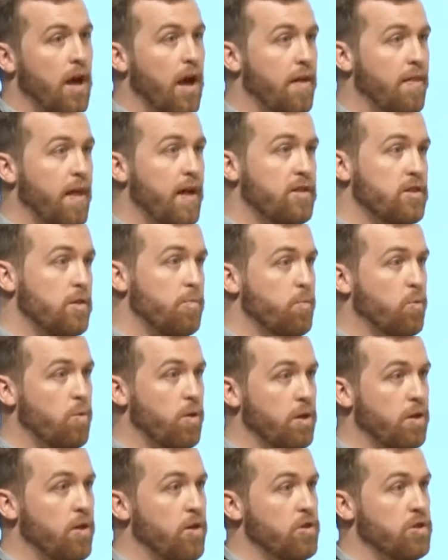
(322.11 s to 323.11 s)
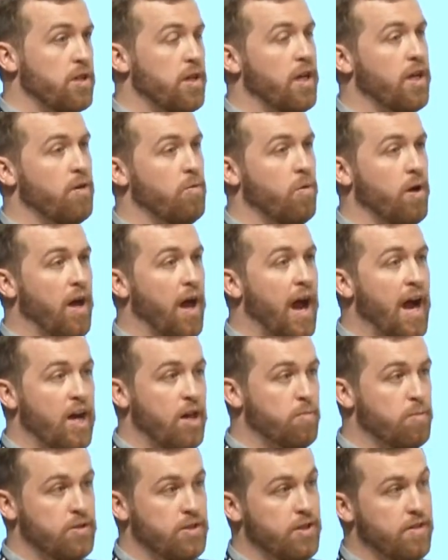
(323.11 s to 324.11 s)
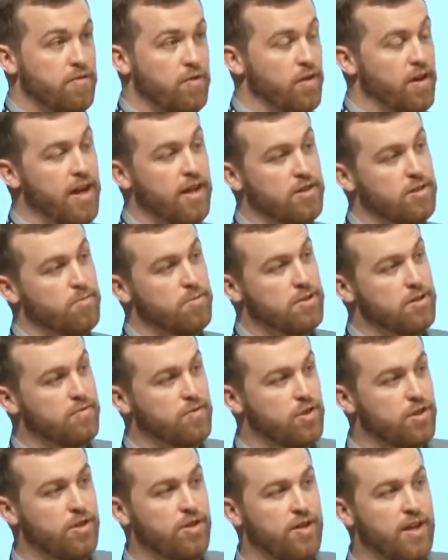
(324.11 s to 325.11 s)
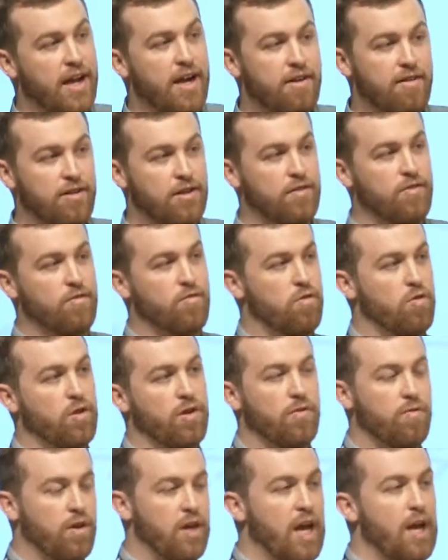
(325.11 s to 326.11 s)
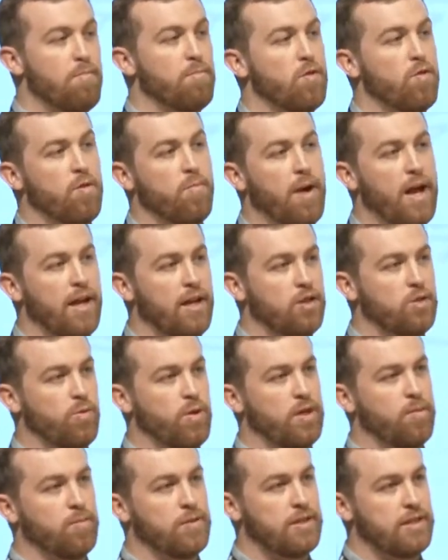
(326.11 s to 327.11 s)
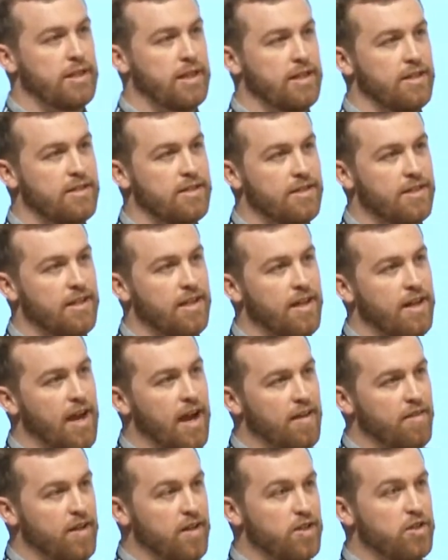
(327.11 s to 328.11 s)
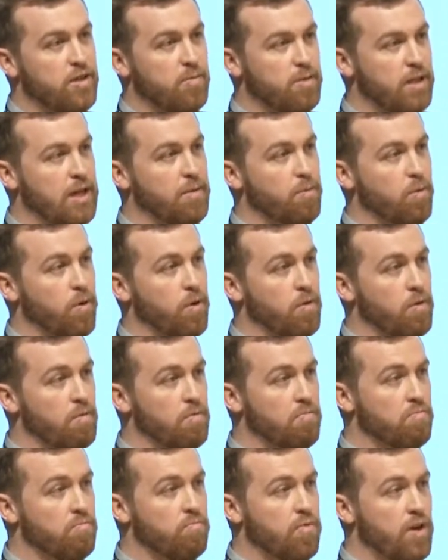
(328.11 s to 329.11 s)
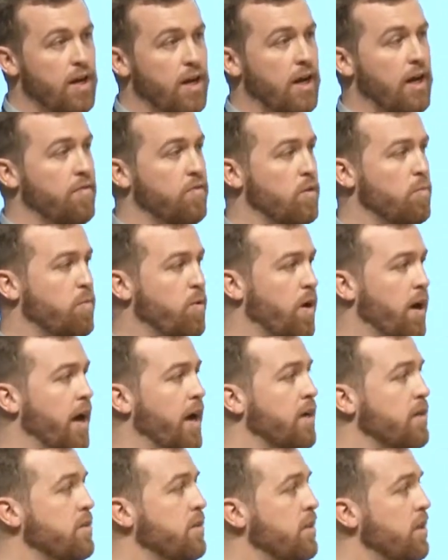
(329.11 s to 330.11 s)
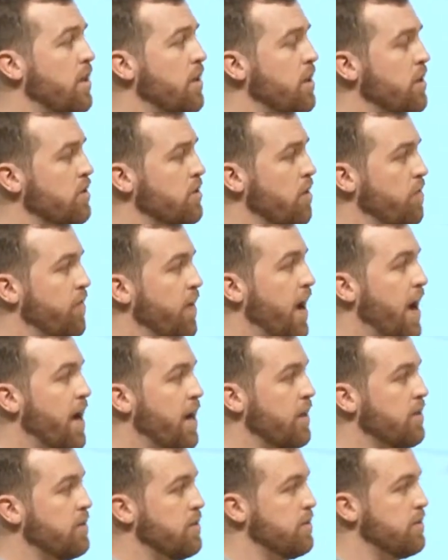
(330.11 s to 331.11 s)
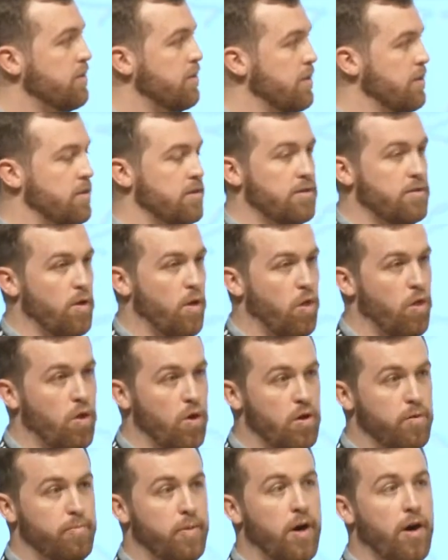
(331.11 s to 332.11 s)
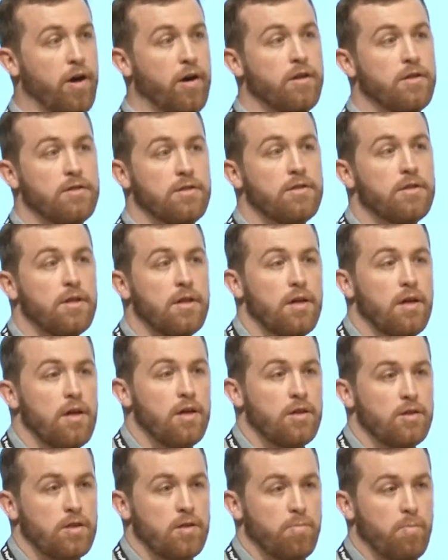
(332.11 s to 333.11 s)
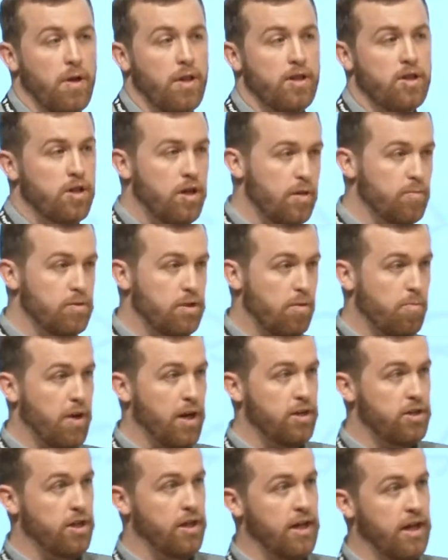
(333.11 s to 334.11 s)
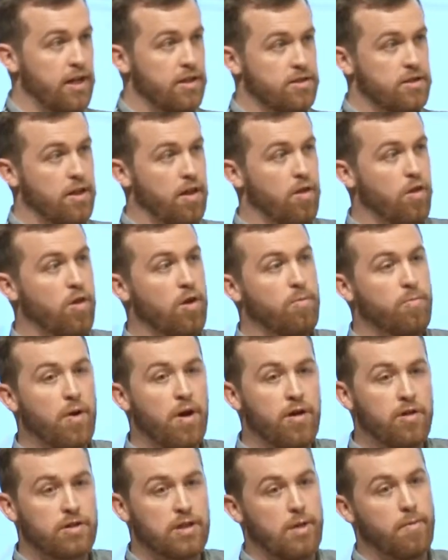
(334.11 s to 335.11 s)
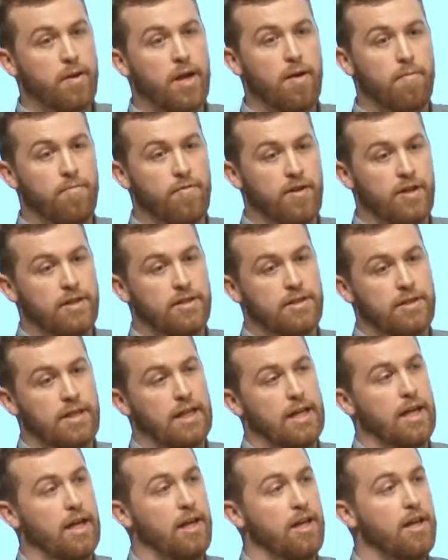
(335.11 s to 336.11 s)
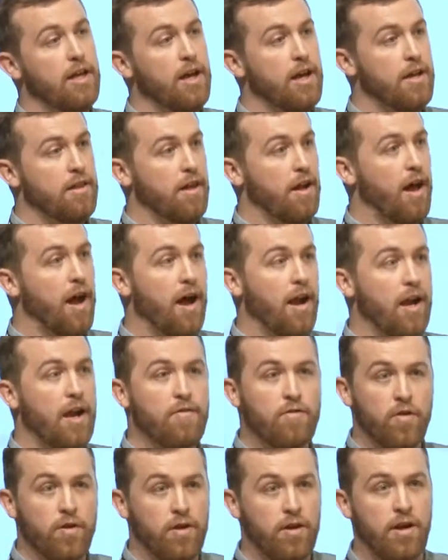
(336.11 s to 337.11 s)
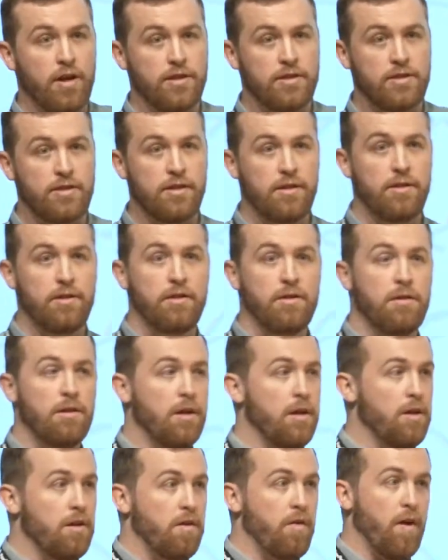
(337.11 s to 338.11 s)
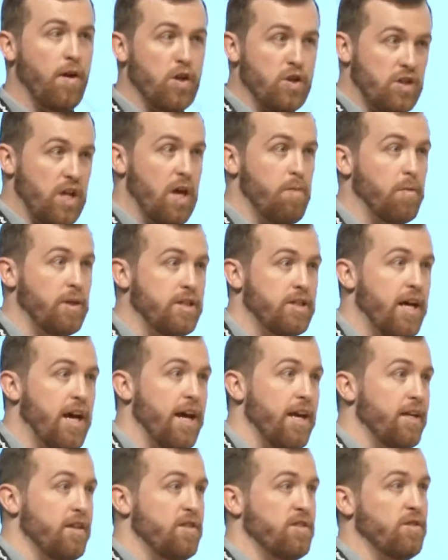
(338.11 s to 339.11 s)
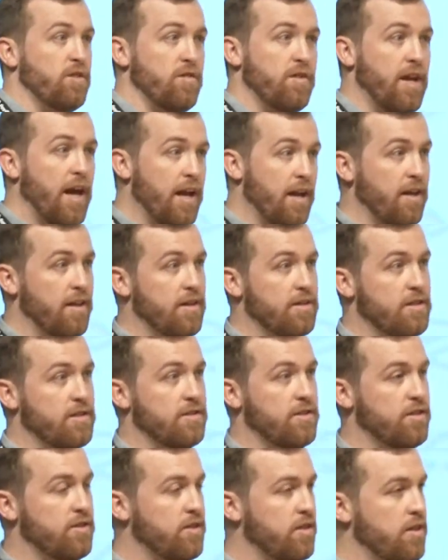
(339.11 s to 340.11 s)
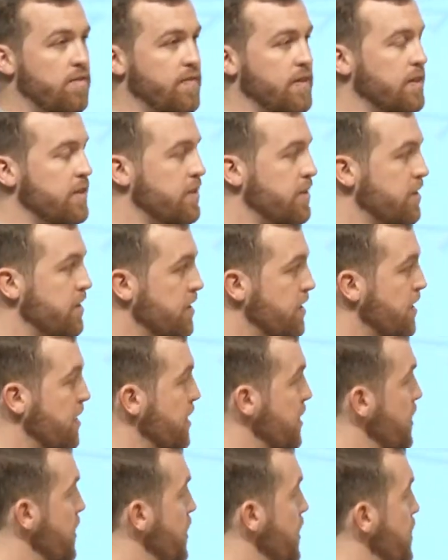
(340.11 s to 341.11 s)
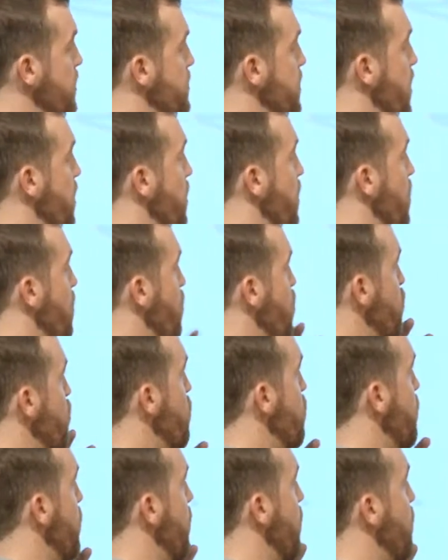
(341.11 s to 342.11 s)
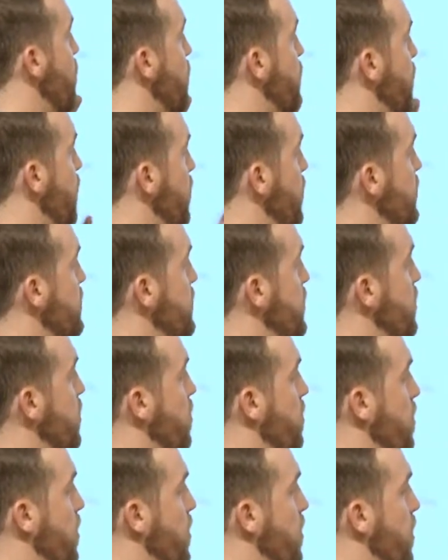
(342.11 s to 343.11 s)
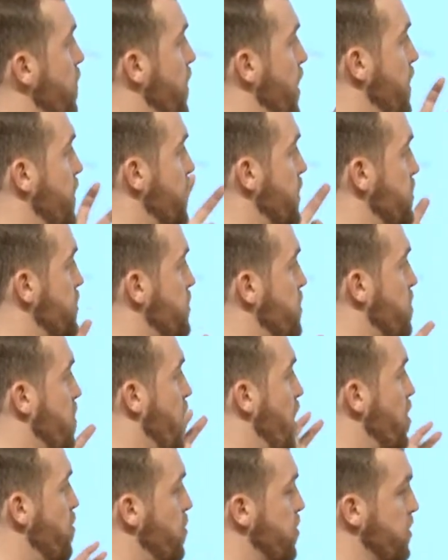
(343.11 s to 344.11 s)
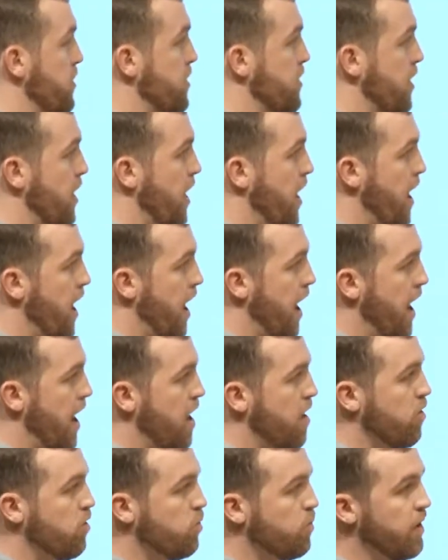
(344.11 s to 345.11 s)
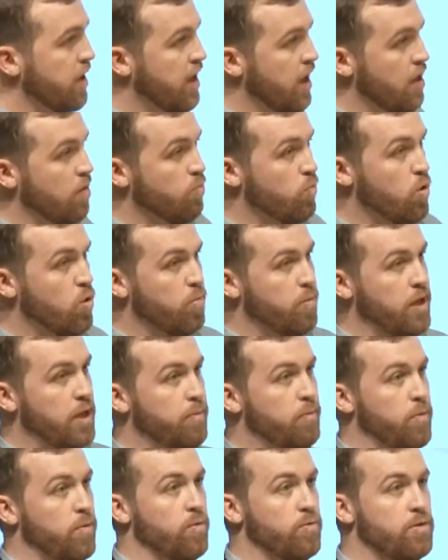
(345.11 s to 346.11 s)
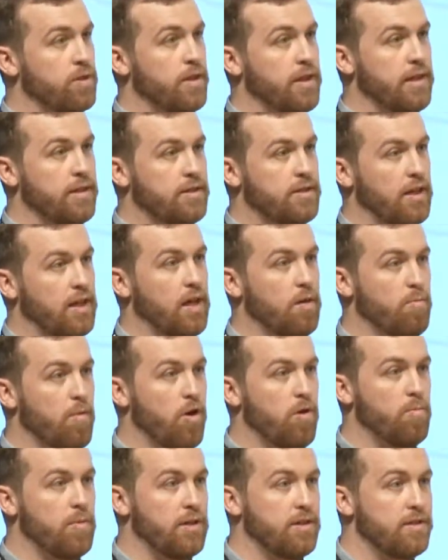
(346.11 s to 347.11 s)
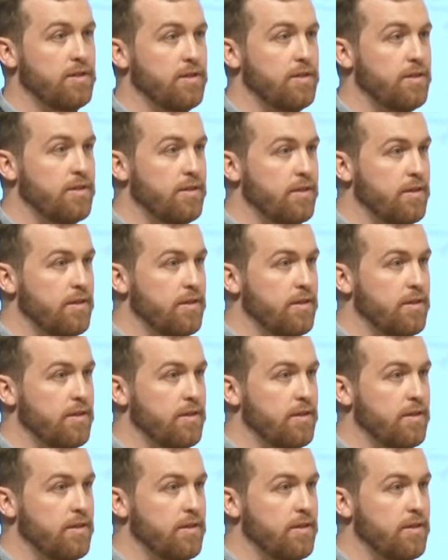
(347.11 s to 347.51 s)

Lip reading: And that's the point usually where 80% of your customers have churned out and you've kept the remaining 20%. And these are the people who really love your product. So for us, this is the third box. So by the time someone actually gets their third box, they become very sticky. They're like, I love what you guys do. You understand my taste. You're nailing this as a service. So all we were focusing on around this time was how do we get more people to their sticky moment?